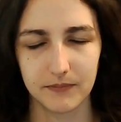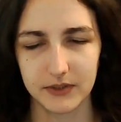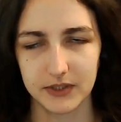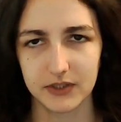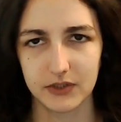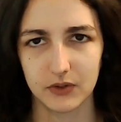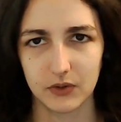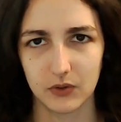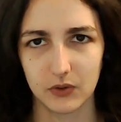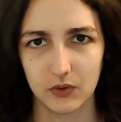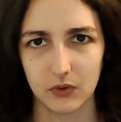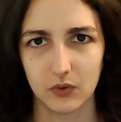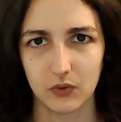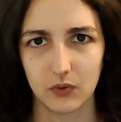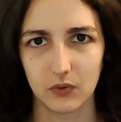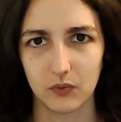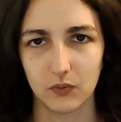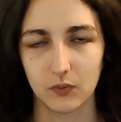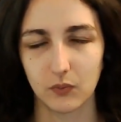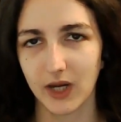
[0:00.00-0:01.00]
Yeah,
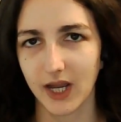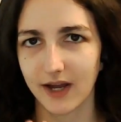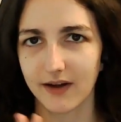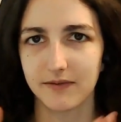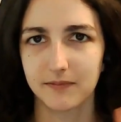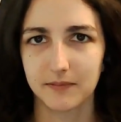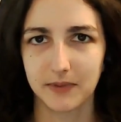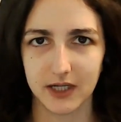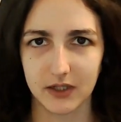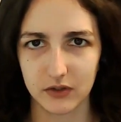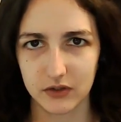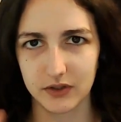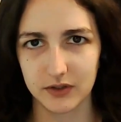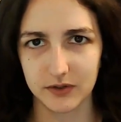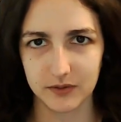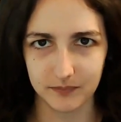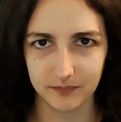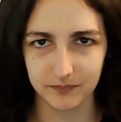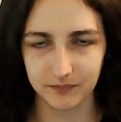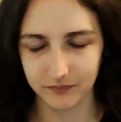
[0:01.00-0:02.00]
so we have
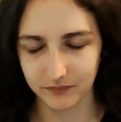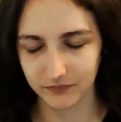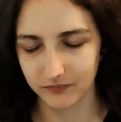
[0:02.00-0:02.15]
various